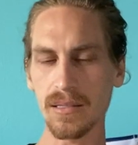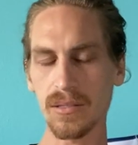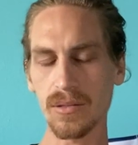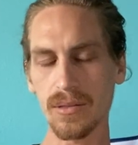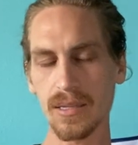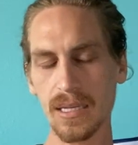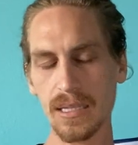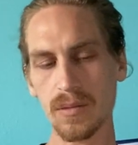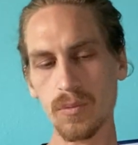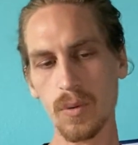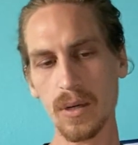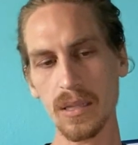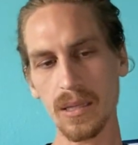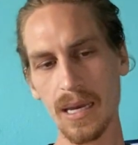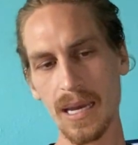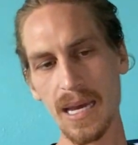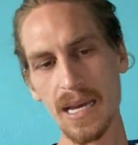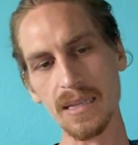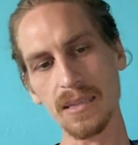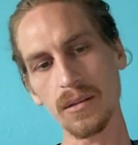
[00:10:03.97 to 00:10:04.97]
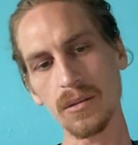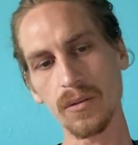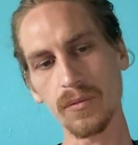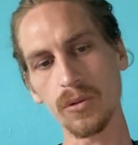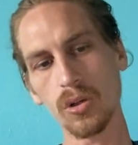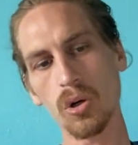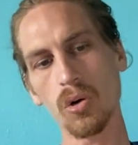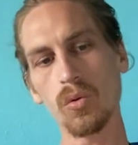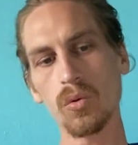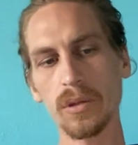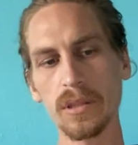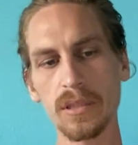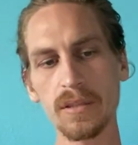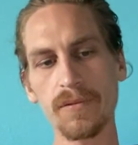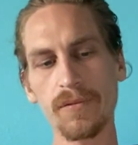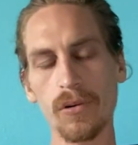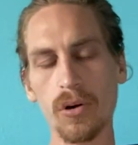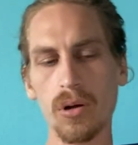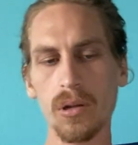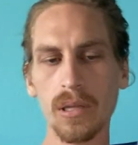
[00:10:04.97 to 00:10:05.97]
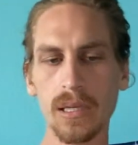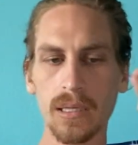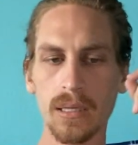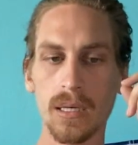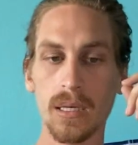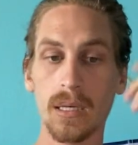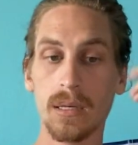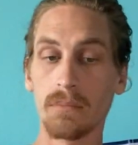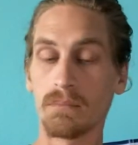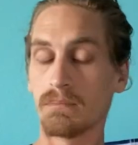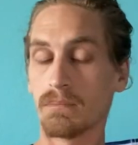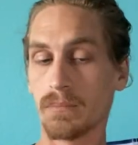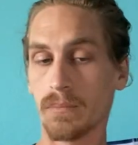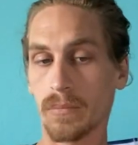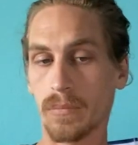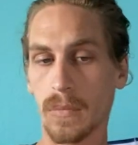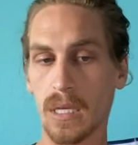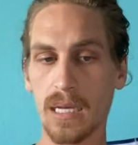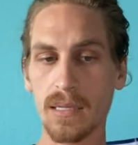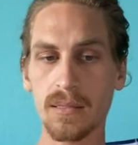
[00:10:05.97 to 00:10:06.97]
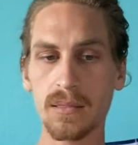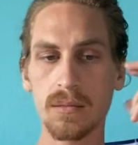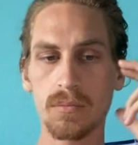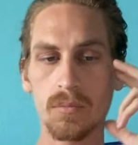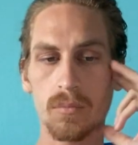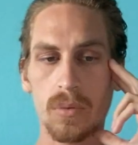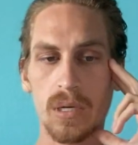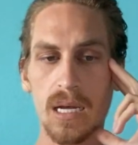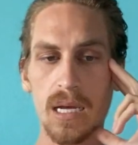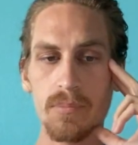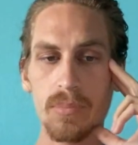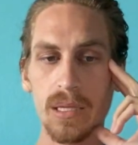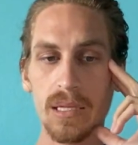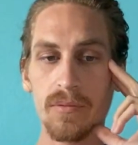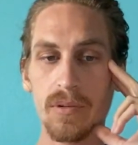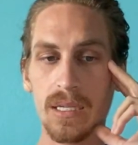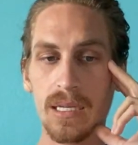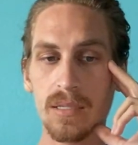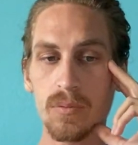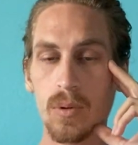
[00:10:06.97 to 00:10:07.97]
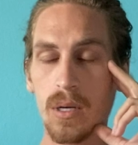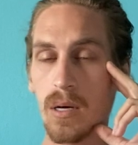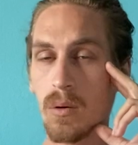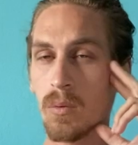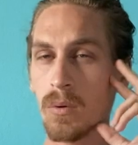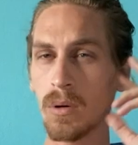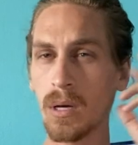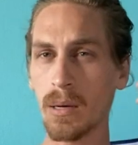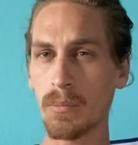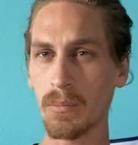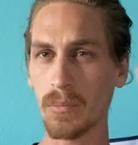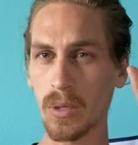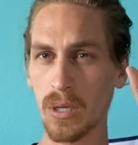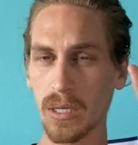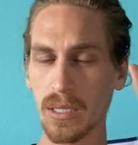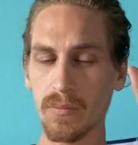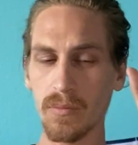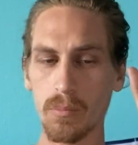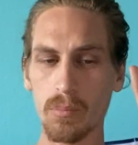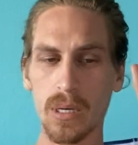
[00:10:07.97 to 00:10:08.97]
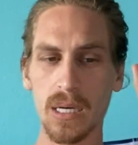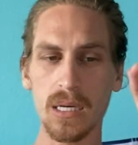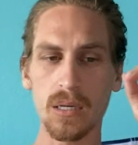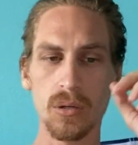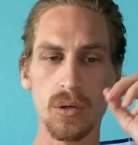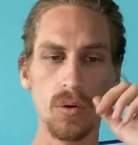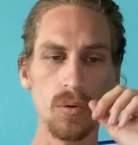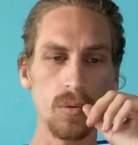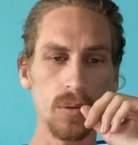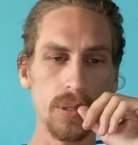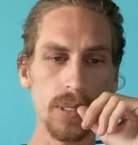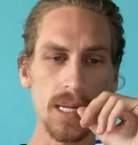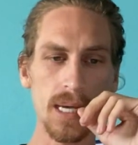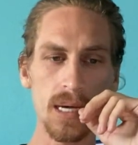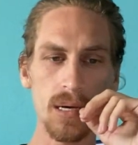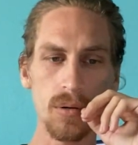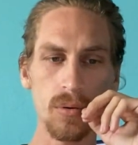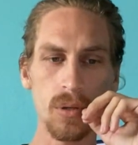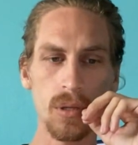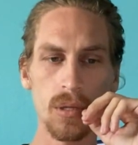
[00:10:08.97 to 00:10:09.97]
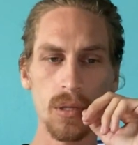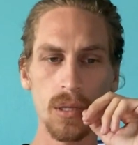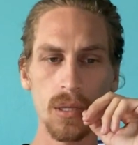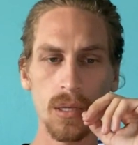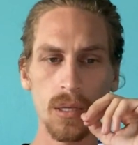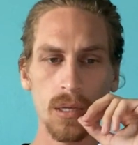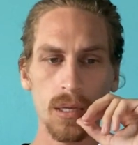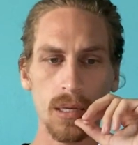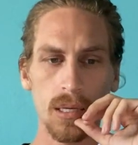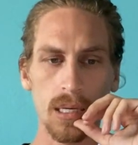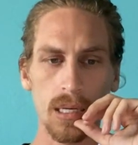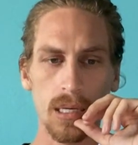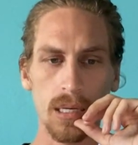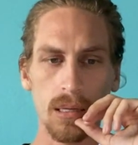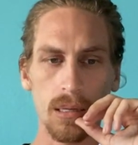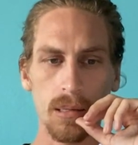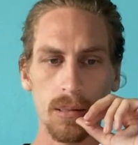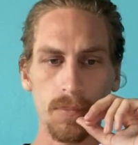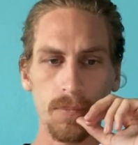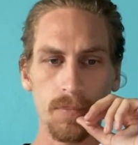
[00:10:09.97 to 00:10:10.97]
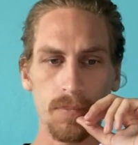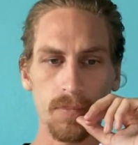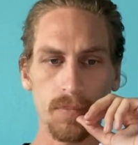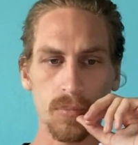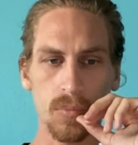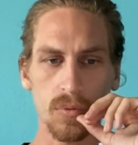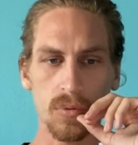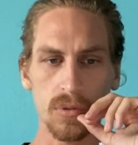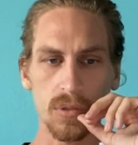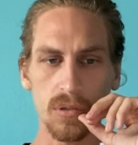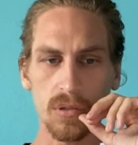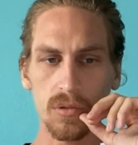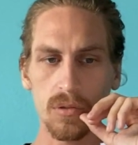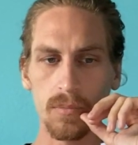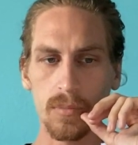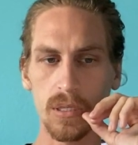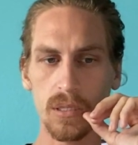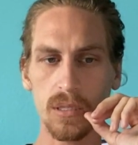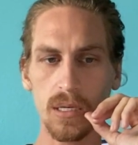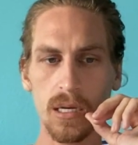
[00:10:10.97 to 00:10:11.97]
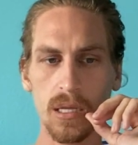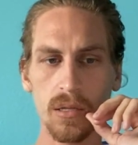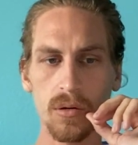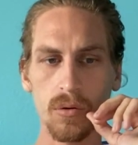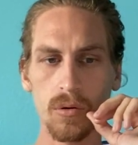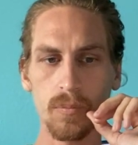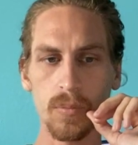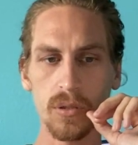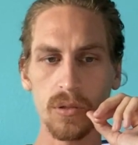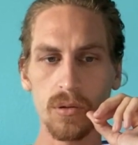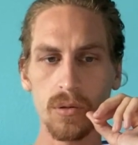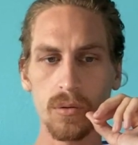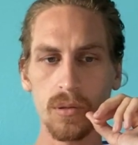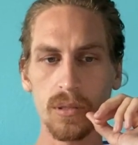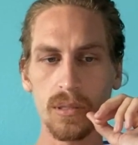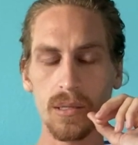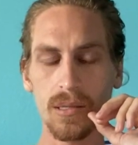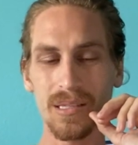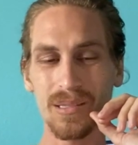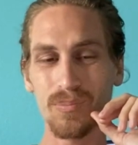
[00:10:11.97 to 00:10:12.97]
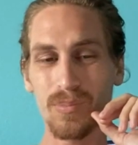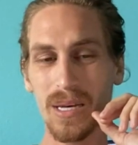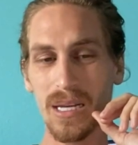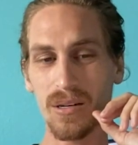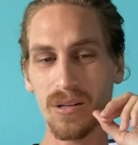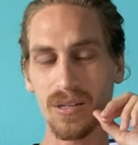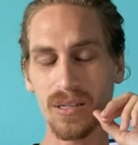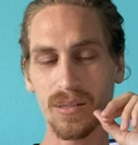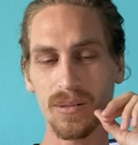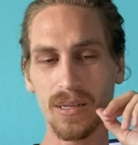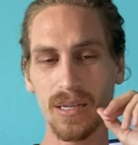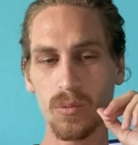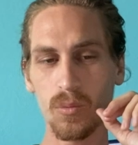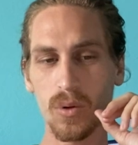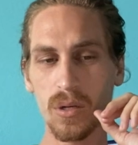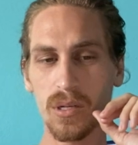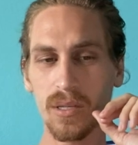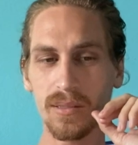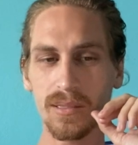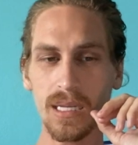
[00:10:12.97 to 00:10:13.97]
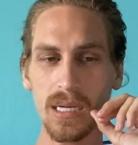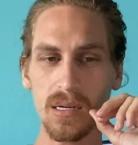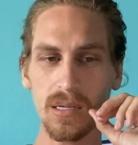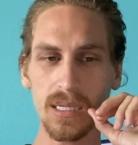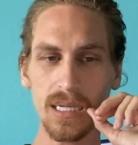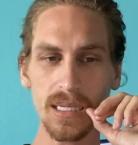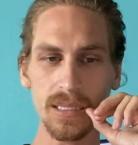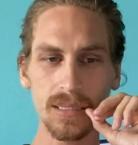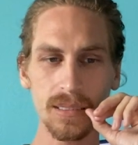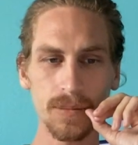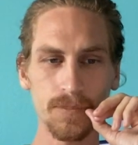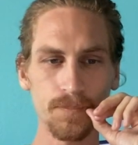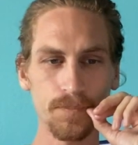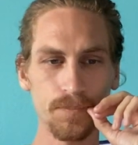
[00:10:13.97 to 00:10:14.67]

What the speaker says: So that's why the asset of gold is falling. That's what I believe, and that's why I'm not even buying gold now. There's so much other opportunity that's better, and we're not there yet.